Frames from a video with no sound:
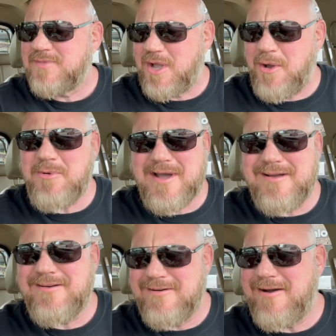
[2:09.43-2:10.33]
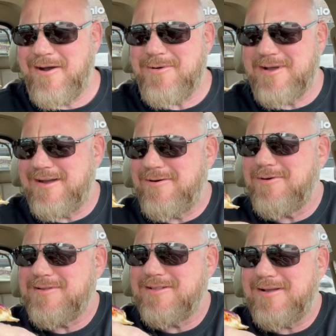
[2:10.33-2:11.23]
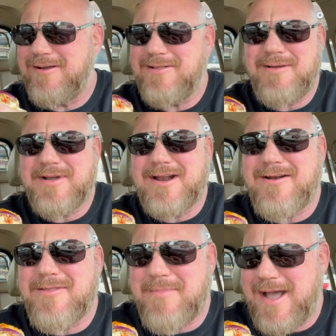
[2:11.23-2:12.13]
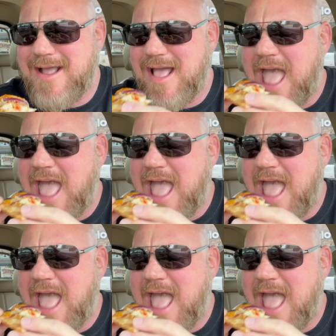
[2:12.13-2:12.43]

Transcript: Okay, hold on, let me get another bite.